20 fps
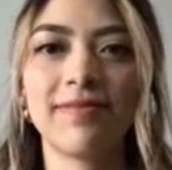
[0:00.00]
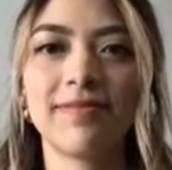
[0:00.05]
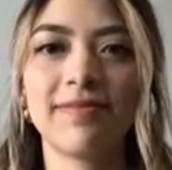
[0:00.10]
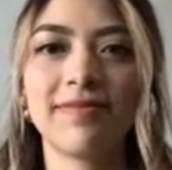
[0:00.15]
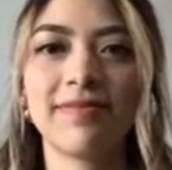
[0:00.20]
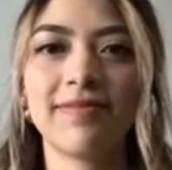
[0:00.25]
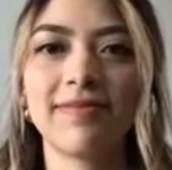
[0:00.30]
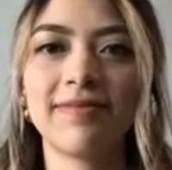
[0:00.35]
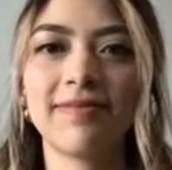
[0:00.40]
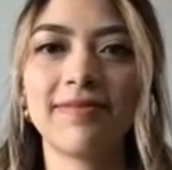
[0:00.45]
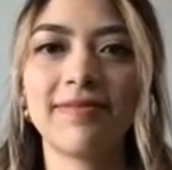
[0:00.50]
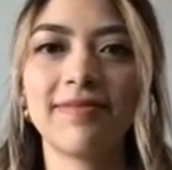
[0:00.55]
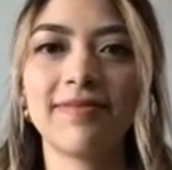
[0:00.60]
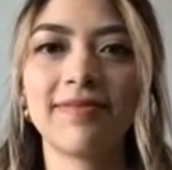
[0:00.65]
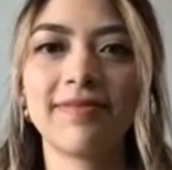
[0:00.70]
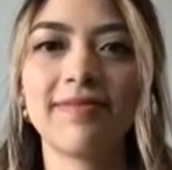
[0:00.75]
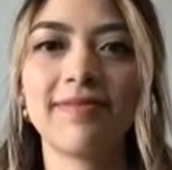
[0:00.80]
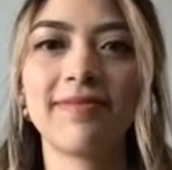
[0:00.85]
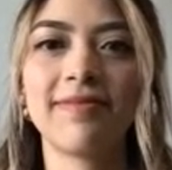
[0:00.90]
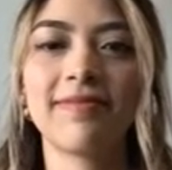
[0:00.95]

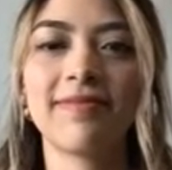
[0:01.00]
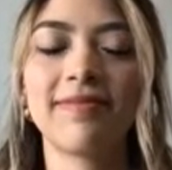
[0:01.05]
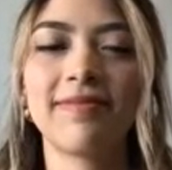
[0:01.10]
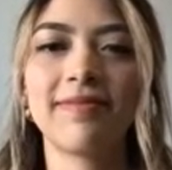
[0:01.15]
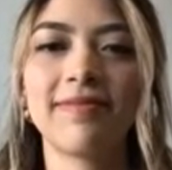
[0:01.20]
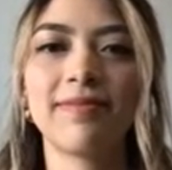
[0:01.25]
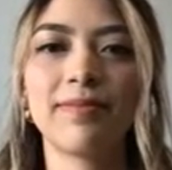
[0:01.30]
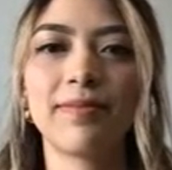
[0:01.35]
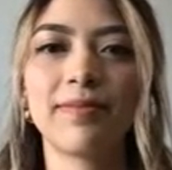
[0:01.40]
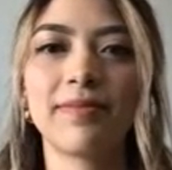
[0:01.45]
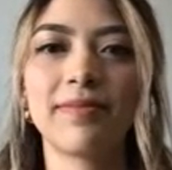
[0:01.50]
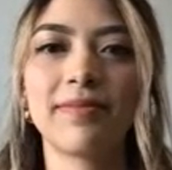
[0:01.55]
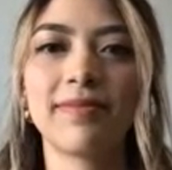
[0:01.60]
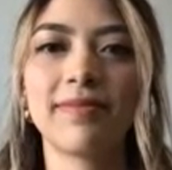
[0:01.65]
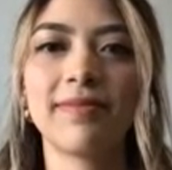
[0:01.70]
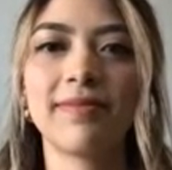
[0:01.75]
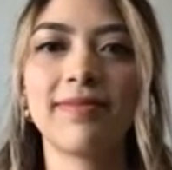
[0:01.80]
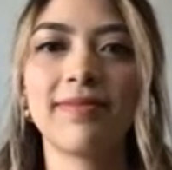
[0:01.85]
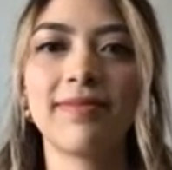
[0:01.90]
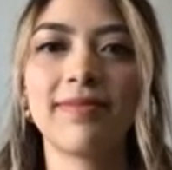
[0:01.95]

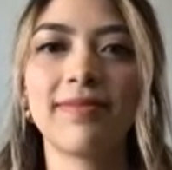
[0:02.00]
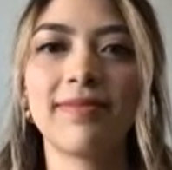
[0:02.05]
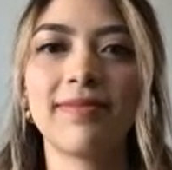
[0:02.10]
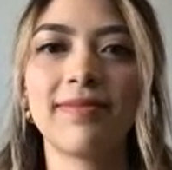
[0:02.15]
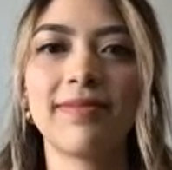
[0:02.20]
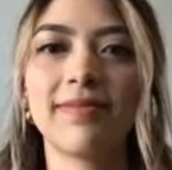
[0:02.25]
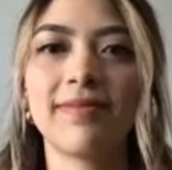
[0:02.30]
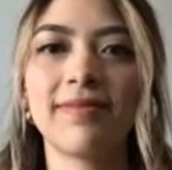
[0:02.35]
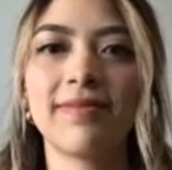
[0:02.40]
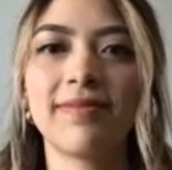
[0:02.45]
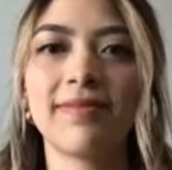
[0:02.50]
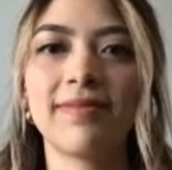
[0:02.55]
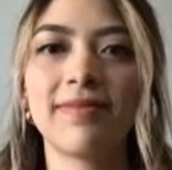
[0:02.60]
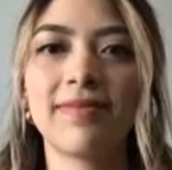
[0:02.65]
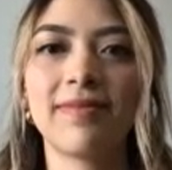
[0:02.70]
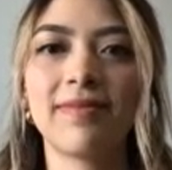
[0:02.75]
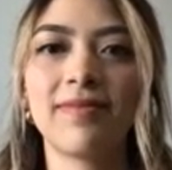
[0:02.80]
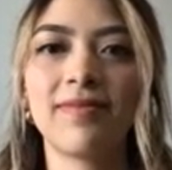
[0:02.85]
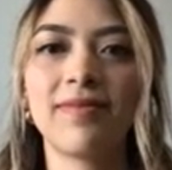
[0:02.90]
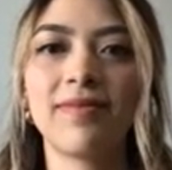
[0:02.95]

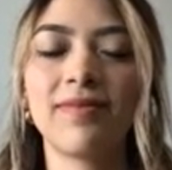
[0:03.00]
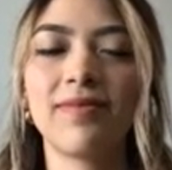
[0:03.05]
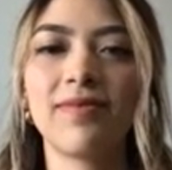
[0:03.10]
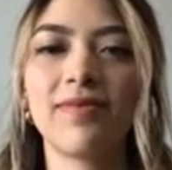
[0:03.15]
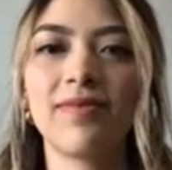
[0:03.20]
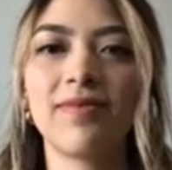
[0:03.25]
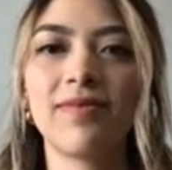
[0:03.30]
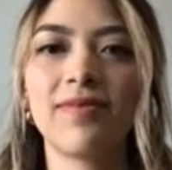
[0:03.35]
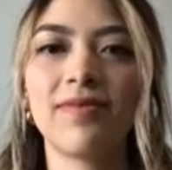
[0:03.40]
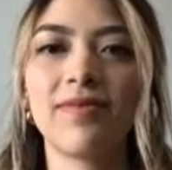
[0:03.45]
(silent)